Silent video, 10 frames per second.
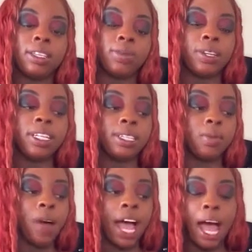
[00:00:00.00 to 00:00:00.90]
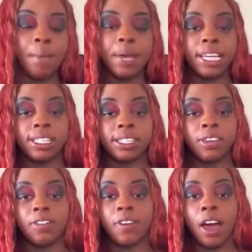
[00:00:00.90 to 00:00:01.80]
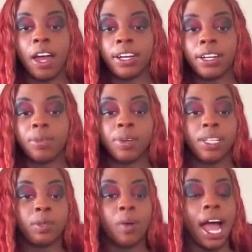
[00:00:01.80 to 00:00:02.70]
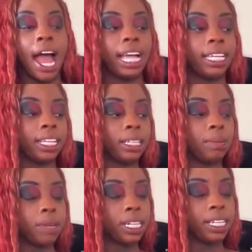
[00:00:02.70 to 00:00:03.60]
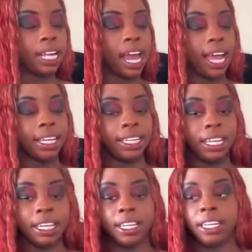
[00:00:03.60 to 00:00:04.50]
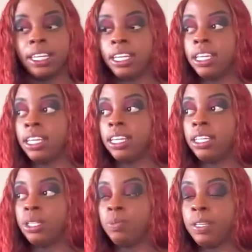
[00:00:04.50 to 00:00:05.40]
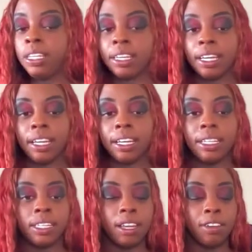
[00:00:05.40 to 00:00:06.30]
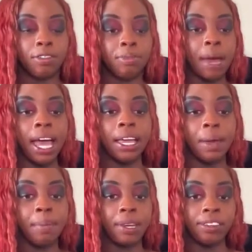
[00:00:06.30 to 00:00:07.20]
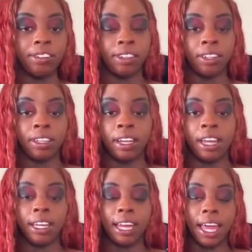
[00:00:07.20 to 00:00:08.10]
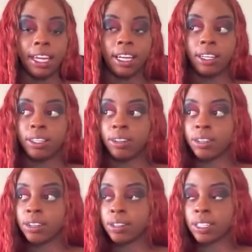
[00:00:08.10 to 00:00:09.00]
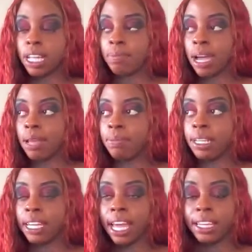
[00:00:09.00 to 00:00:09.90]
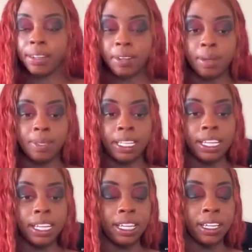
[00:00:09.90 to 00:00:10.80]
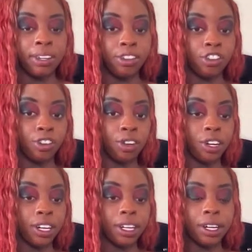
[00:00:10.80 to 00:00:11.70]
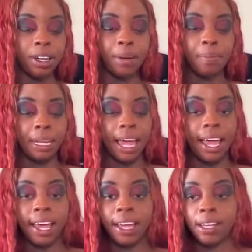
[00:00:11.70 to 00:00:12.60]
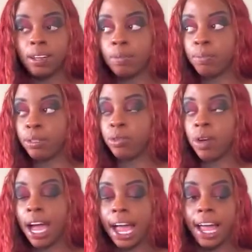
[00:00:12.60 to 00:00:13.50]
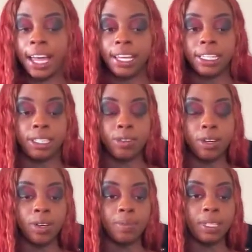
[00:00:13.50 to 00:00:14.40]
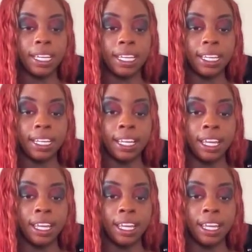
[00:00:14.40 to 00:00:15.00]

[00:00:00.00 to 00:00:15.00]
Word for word: the reason why I make it so far and the reason why I get the money that I get is because of my ambition. Like other girls, they might be like, you know what I'm saying? Short, blonde, blue eyes, you know what I'm saying?